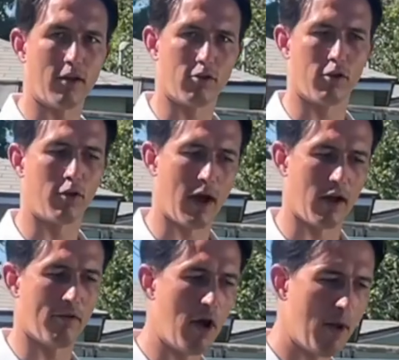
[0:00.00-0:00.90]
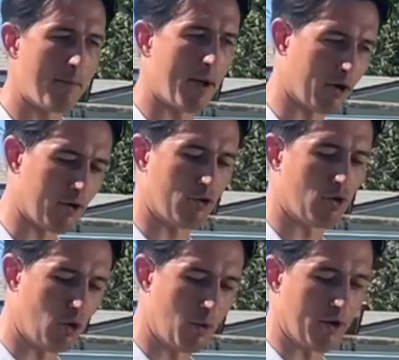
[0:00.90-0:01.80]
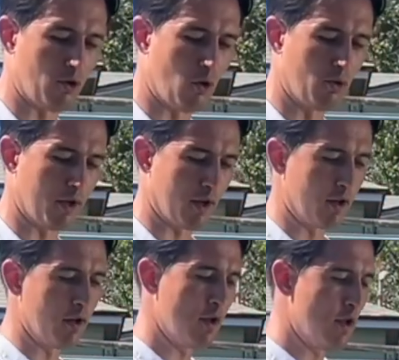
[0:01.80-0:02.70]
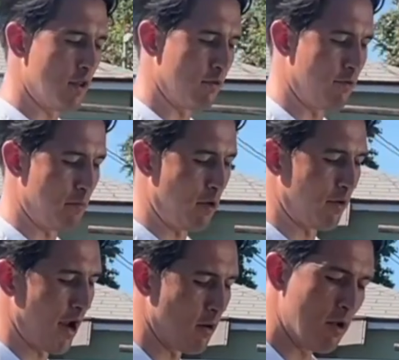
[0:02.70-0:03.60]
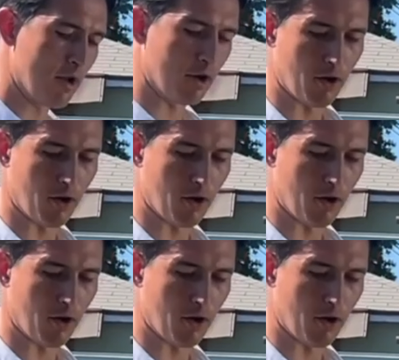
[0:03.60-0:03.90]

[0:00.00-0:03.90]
so then you have better control when you're holding the football. Now, you know,